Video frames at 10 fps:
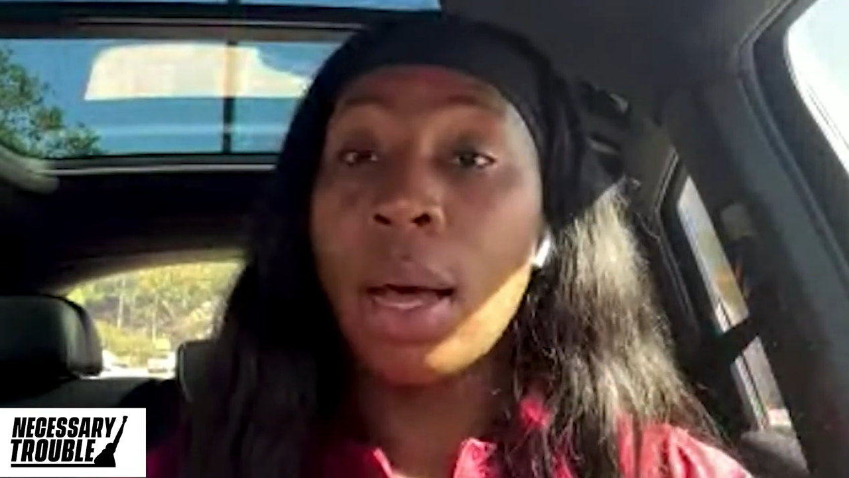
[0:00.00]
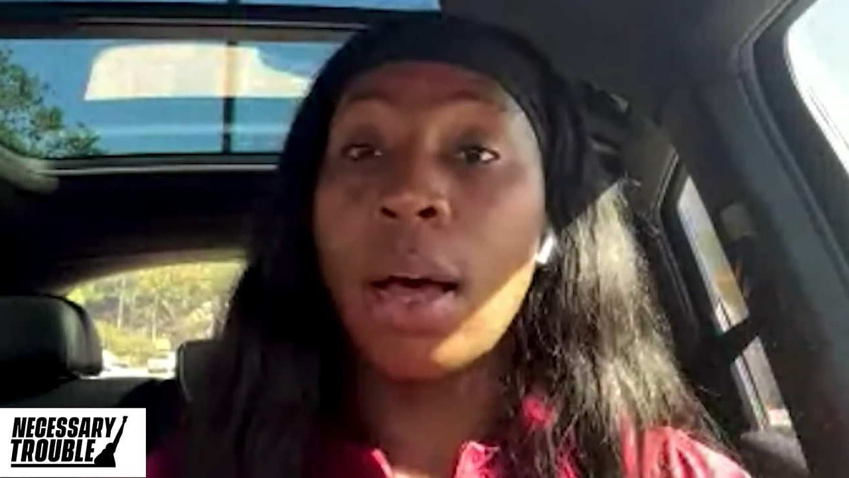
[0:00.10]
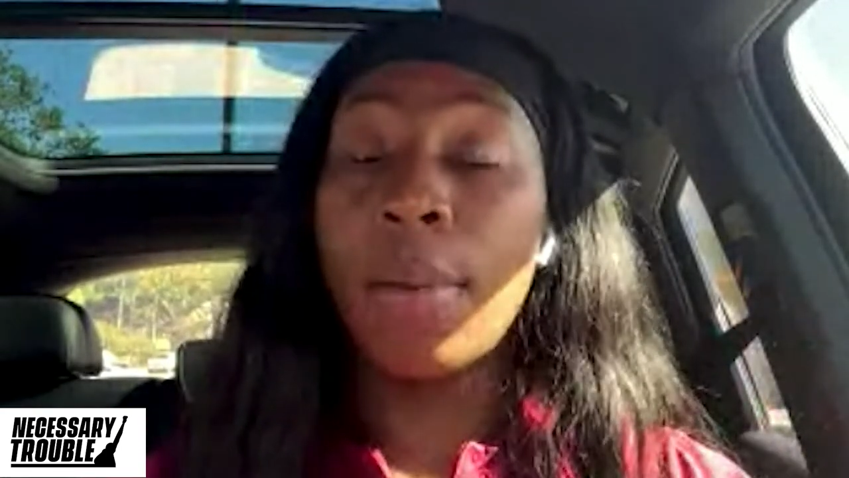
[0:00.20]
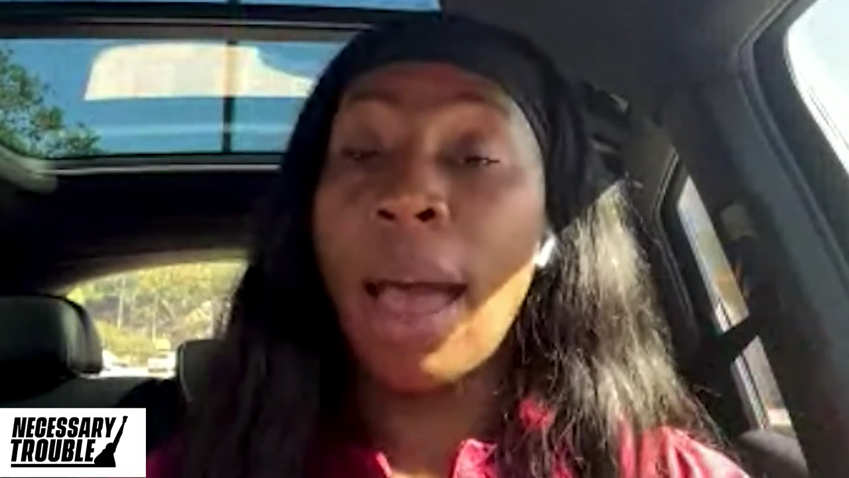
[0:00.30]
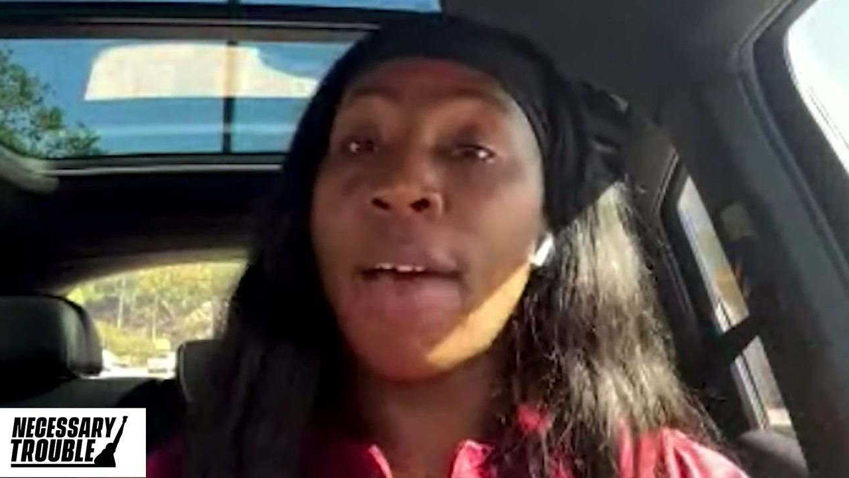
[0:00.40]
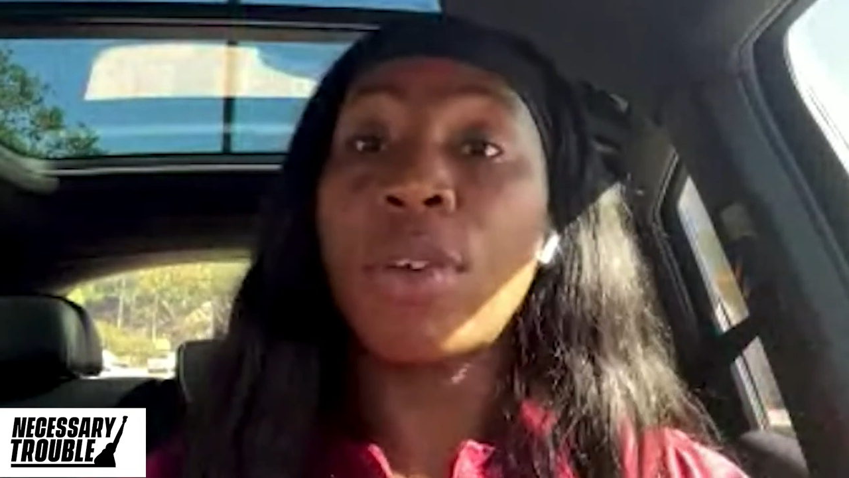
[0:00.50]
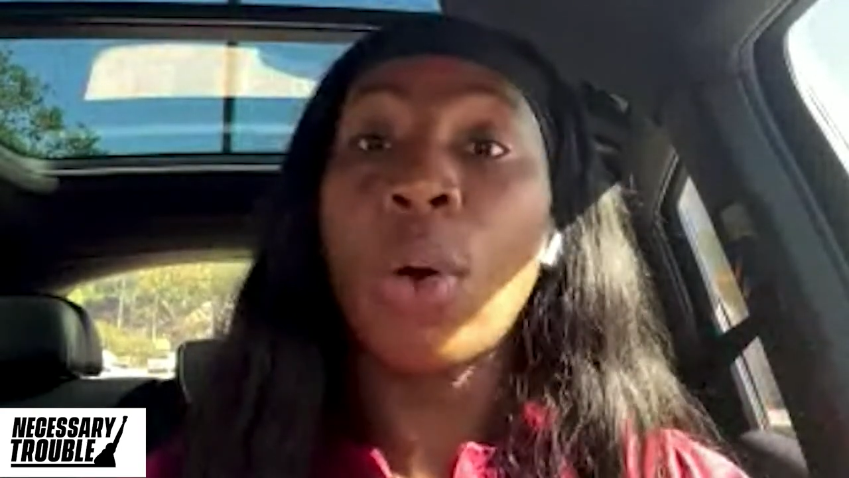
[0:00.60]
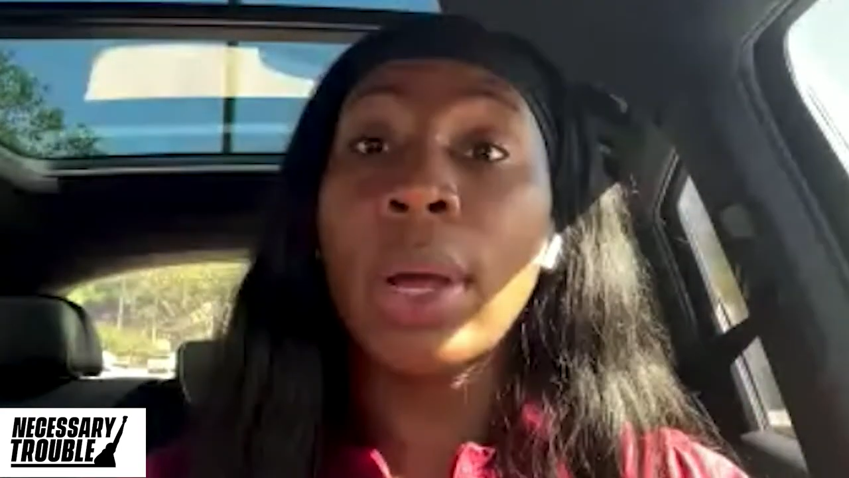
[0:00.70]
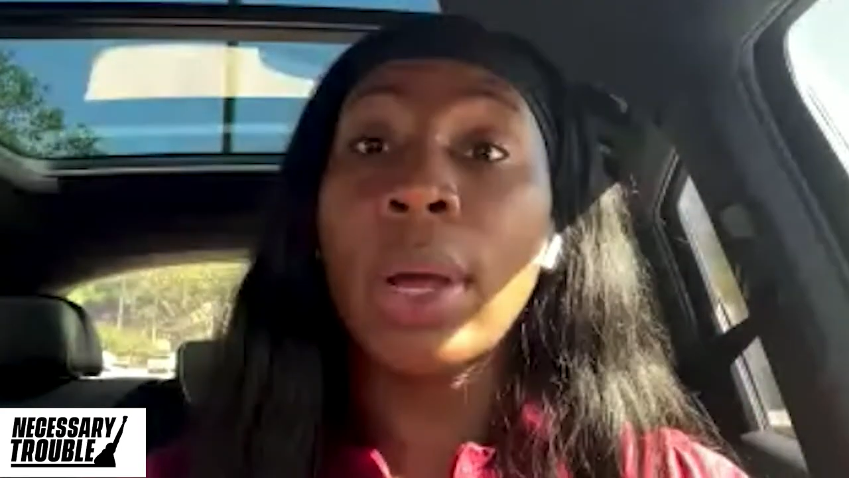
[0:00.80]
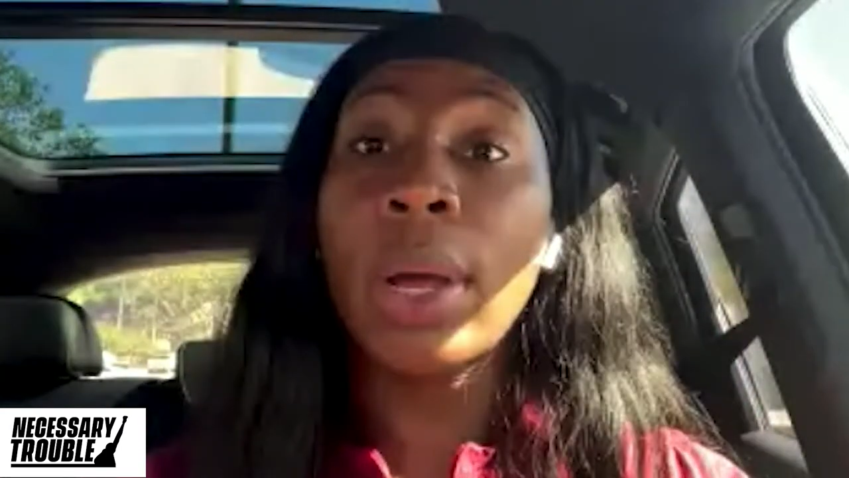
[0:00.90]
Um, I have
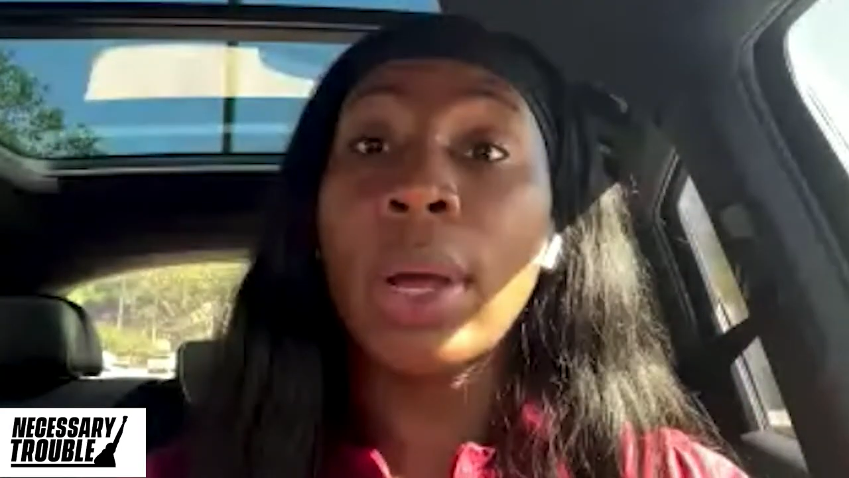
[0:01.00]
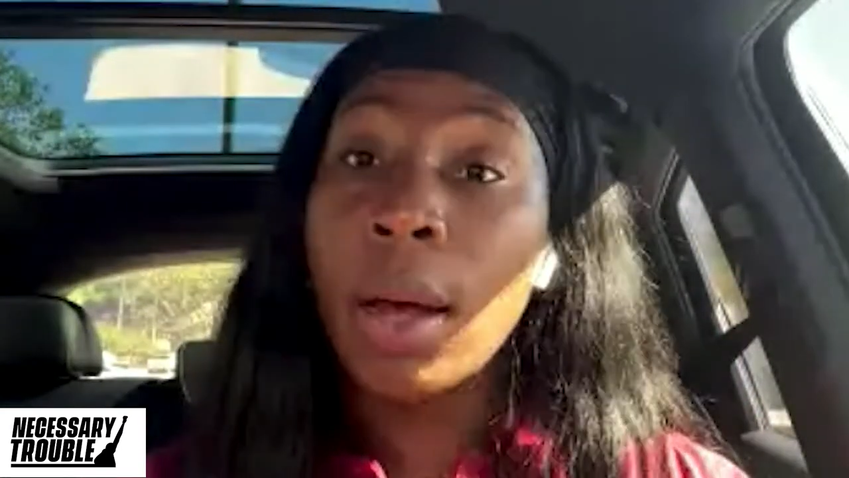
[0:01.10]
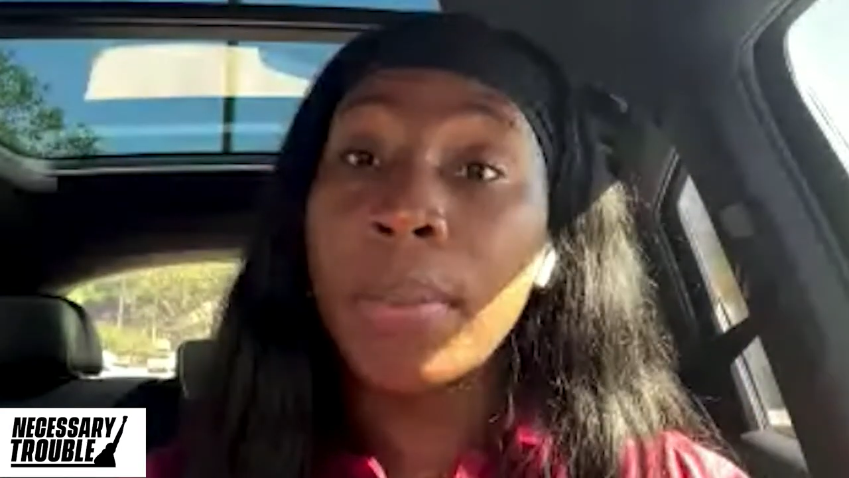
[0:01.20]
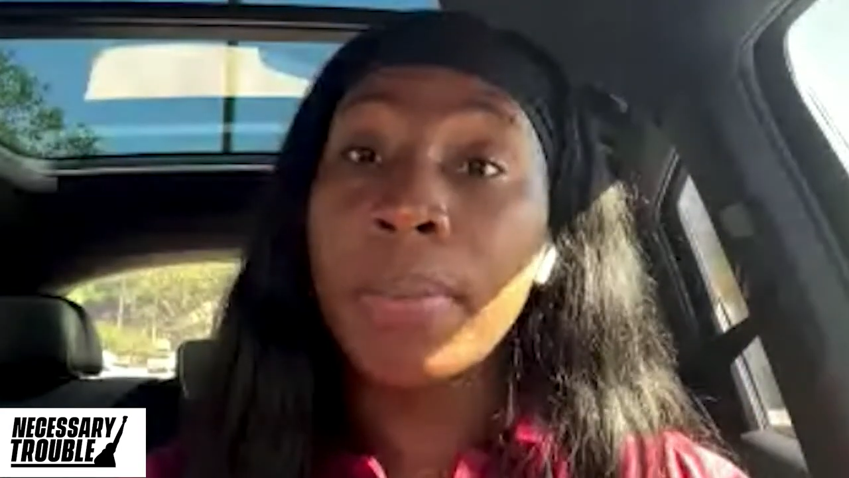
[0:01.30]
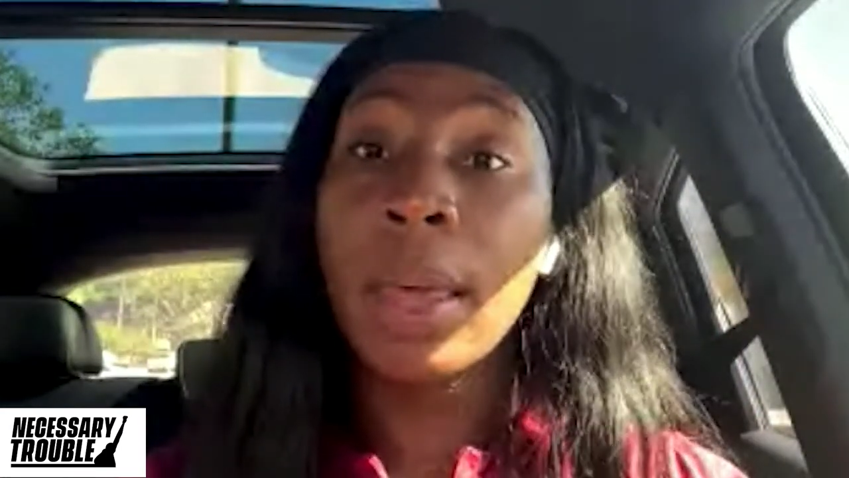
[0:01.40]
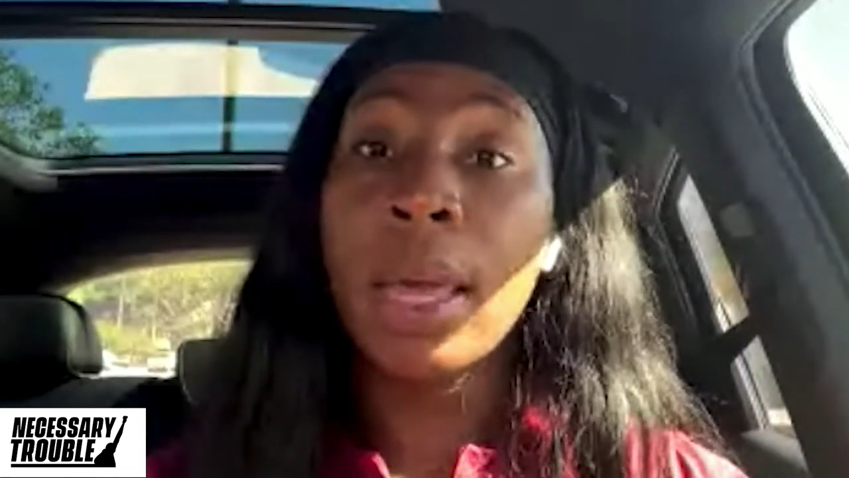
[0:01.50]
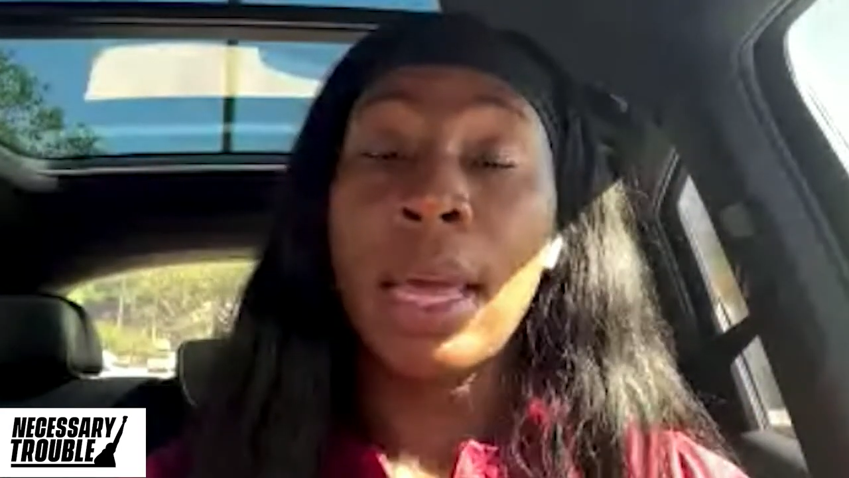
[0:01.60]
no income.